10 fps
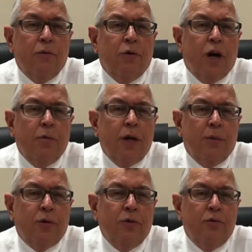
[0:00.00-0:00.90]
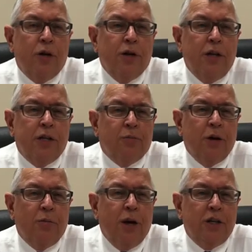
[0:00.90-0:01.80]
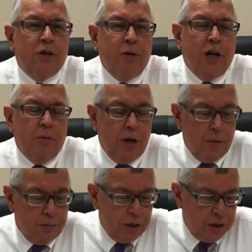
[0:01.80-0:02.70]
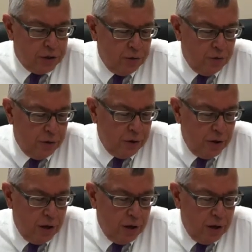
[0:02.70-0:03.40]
we're coming up to where the spring break should be coming up pretty soon.